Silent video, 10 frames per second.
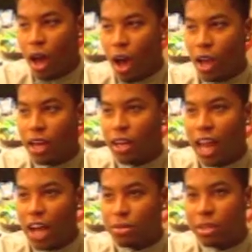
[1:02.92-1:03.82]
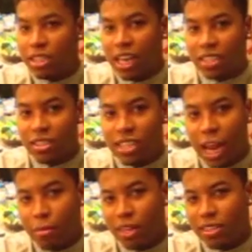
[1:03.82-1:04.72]
It allows me to change the
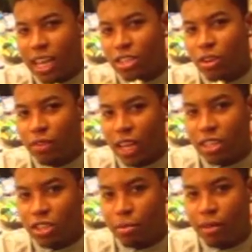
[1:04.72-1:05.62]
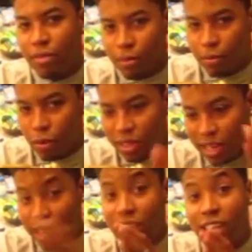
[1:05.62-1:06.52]
timbre and the texture of the instrument from
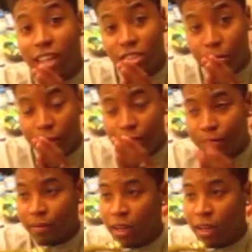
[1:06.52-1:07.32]
within the instrument,